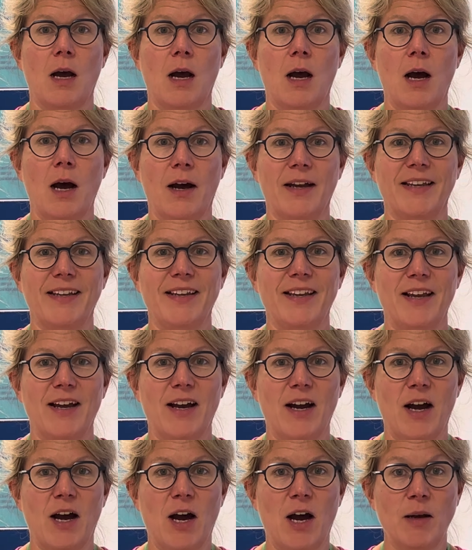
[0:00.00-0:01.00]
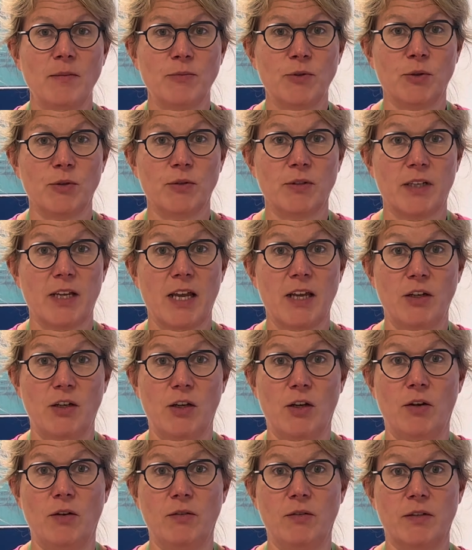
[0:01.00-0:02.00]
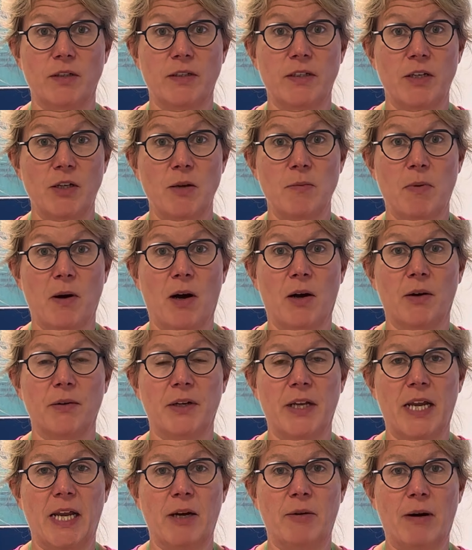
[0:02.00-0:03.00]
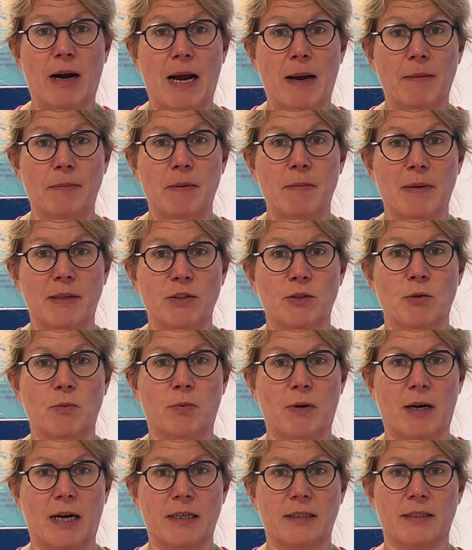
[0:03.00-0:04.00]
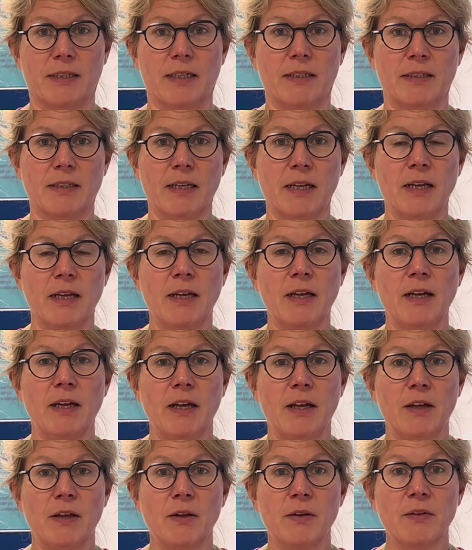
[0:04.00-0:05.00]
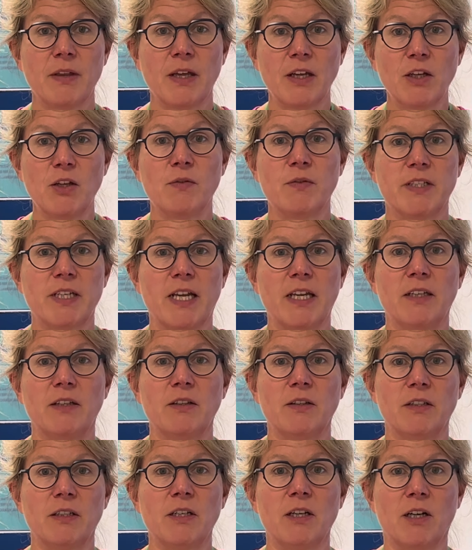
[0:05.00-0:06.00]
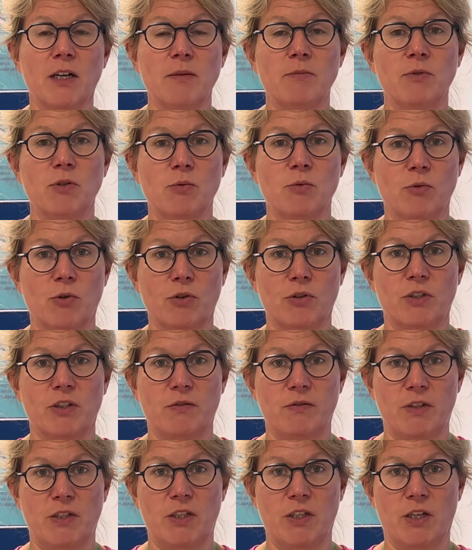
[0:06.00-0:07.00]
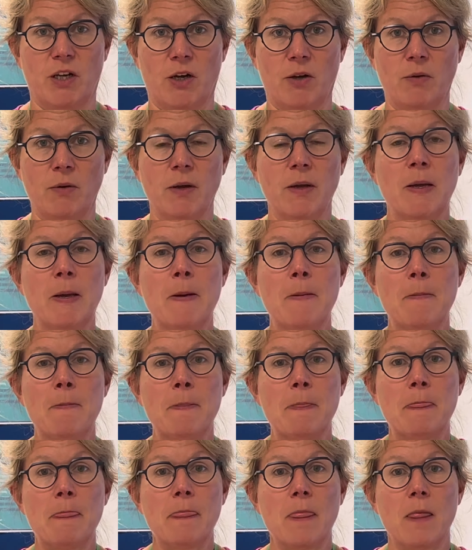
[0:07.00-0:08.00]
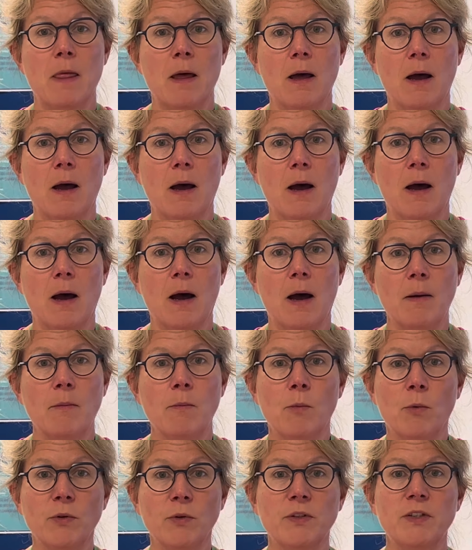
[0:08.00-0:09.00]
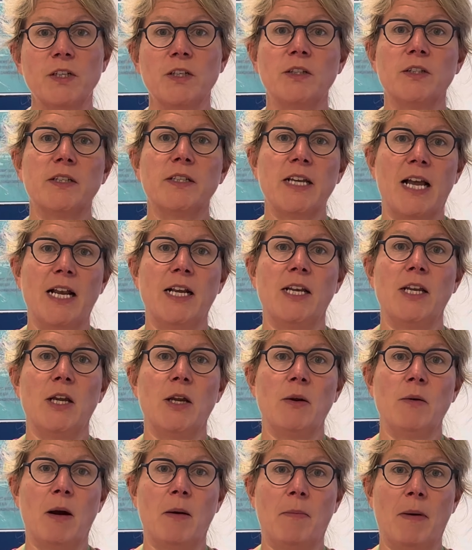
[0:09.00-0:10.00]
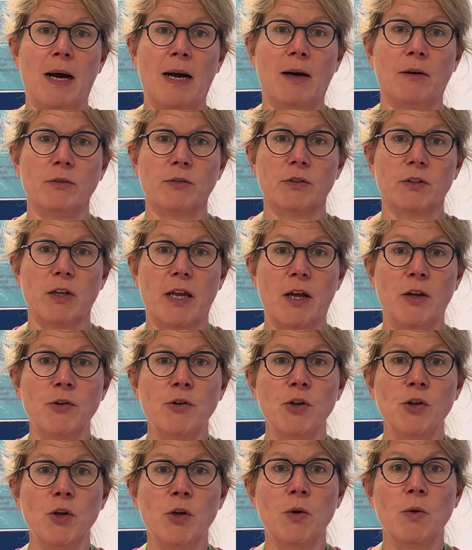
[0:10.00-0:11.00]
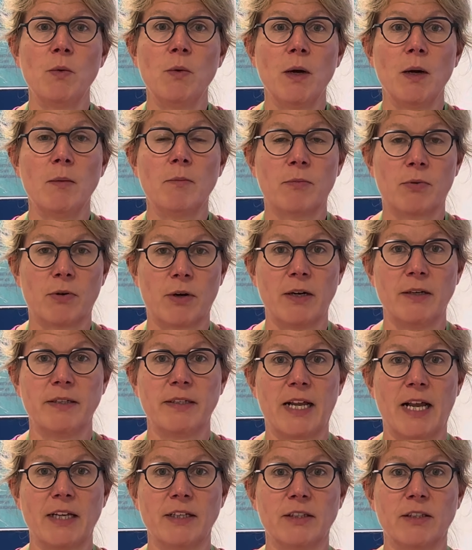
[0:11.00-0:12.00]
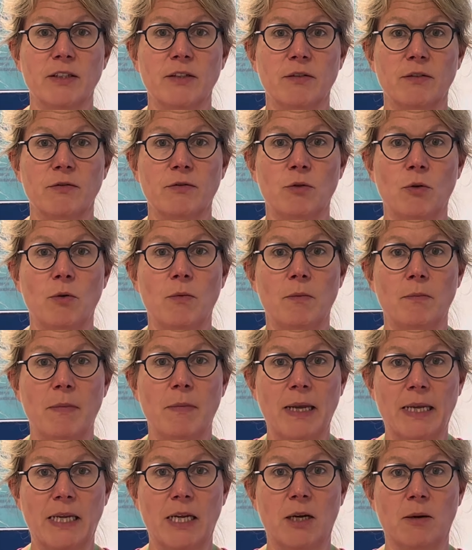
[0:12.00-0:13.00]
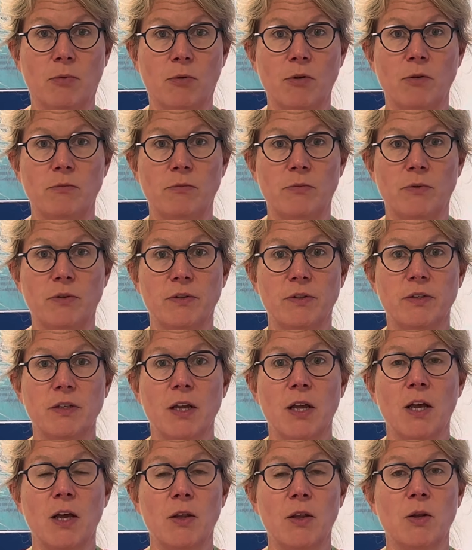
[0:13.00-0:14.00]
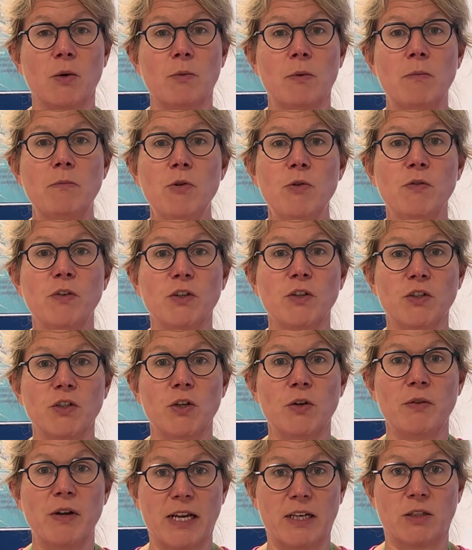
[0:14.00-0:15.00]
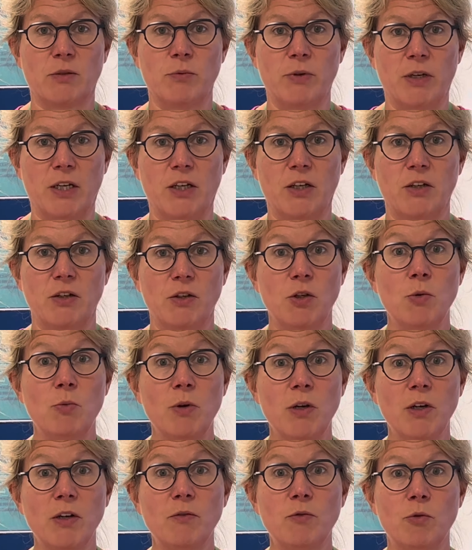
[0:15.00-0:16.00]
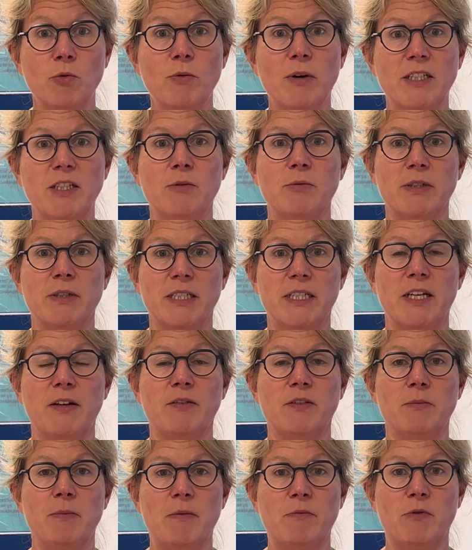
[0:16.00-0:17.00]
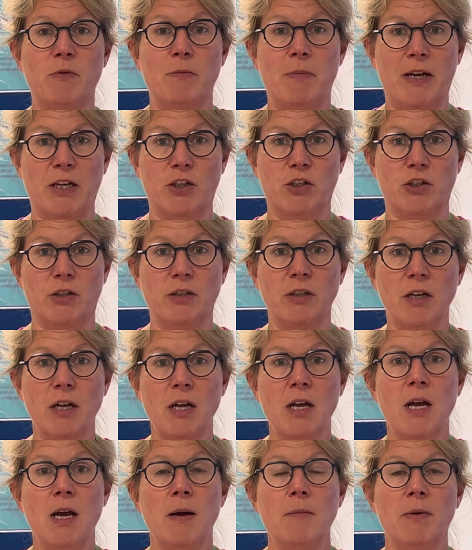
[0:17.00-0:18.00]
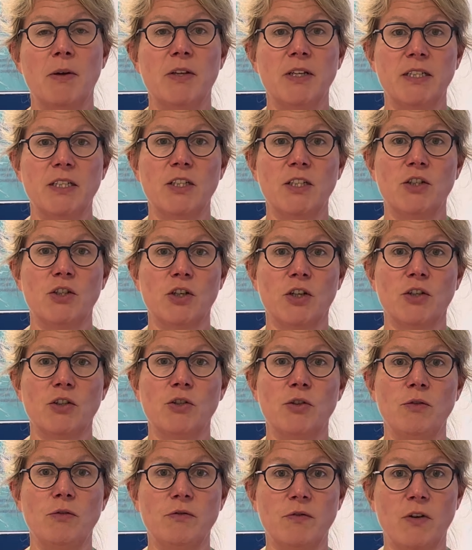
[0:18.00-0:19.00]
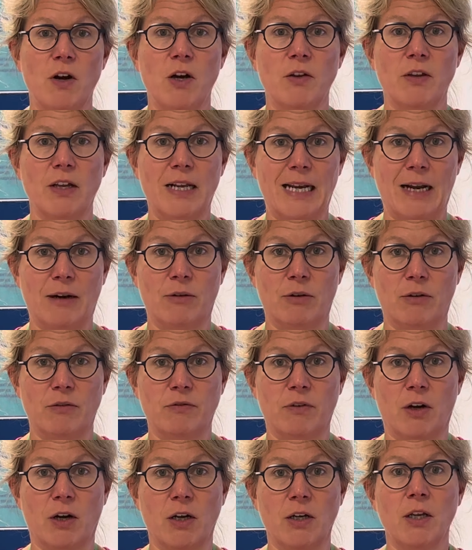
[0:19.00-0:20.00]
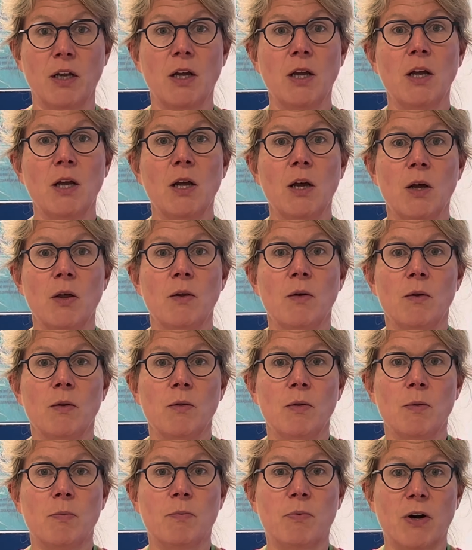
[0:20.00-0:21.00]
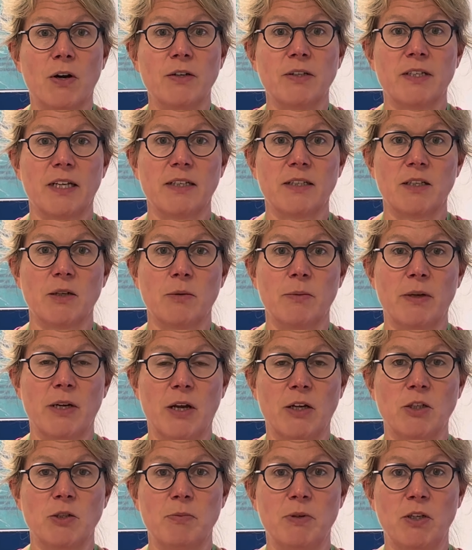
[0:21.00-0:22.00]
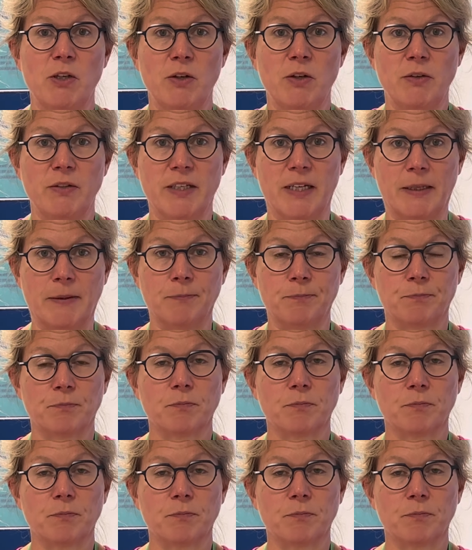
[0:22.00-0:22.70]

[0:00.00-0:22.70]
Hi, I'm Dr. Kate Hughes, a senior partner here at Abbey Medical Practice. Thank you for taking the time to watch this video. I'm wanting to tell you about a new process for making appointments that we're moving to next week. You will have already received some information, but this is just to further clarify the process that we're going to be using.